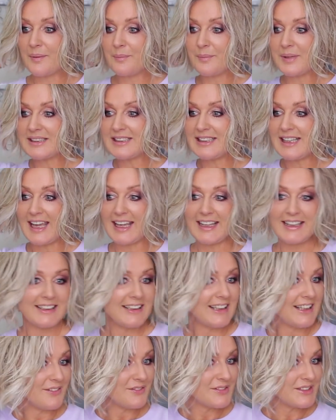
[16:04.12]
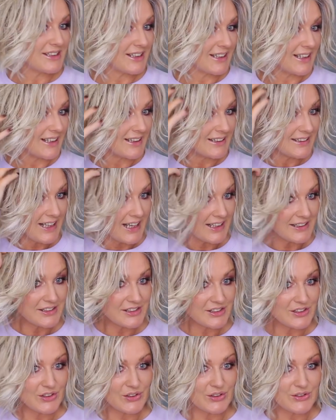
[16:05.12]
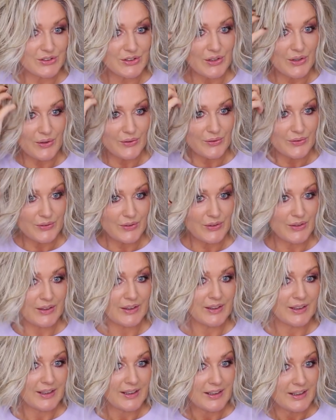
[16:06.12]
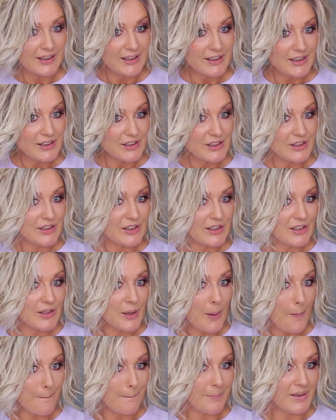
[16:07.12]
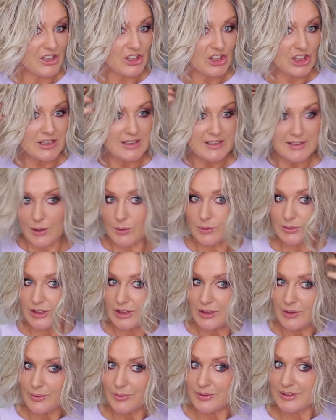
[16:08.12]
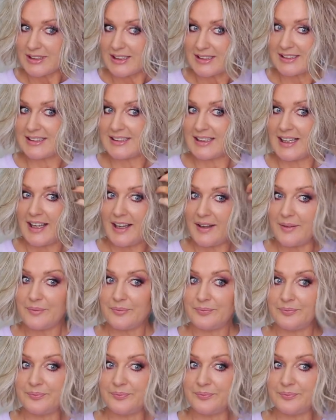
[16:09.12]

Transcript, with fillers: But yeah, it gives it that sort of beachy, salty look, doesn't it?